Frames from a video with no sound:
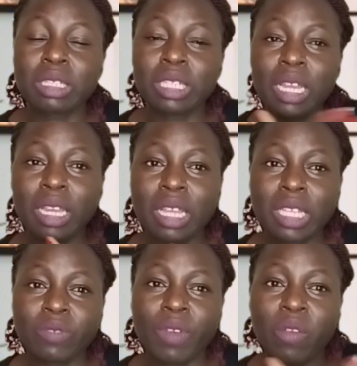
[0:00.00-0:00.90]
10
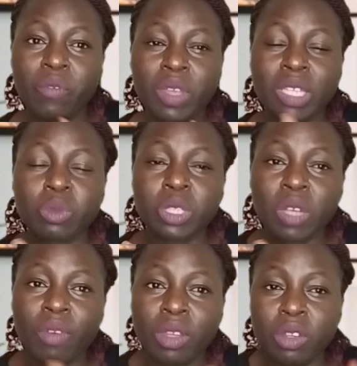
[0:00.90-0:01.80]
years, 5 years,
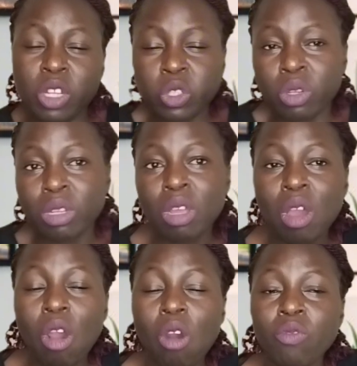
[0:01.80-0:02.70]
whichever duration
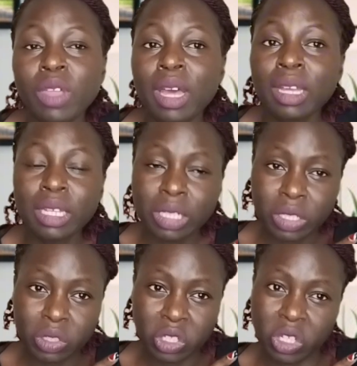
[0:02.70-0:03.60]
of the
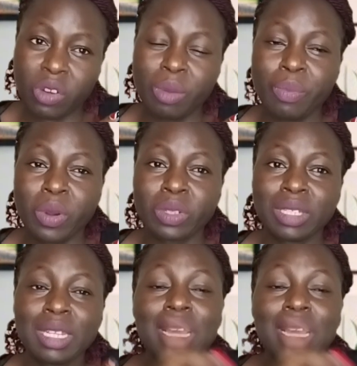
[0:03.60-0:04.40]
treasury bond.